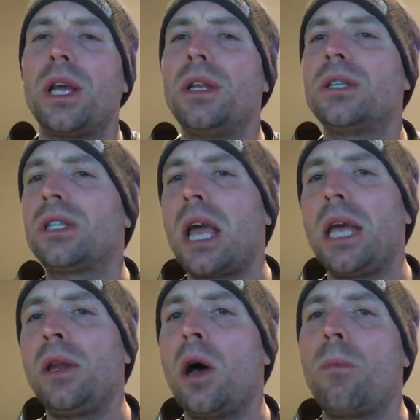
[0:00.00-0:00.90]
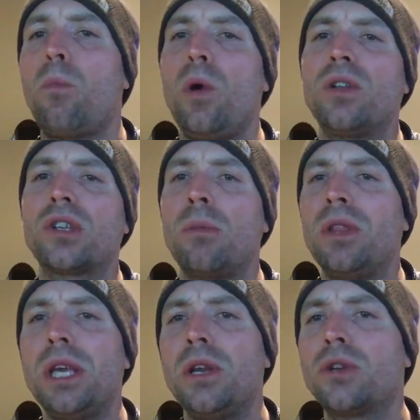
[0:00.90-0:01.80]
and staying up with some
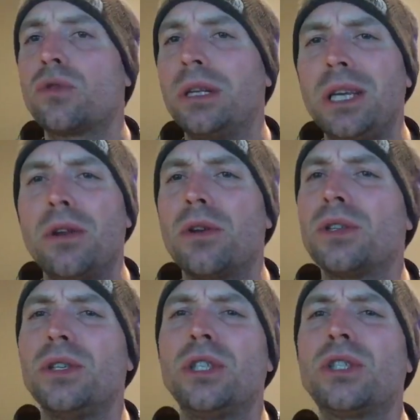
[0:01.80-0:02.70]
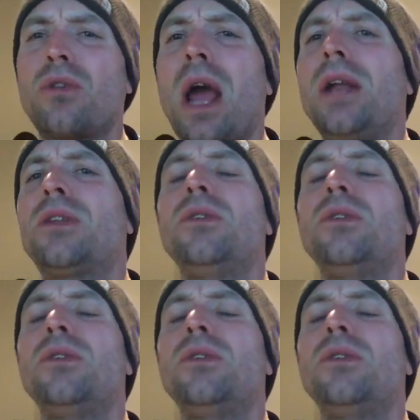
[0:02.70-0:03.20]
of the industry leaders and just trying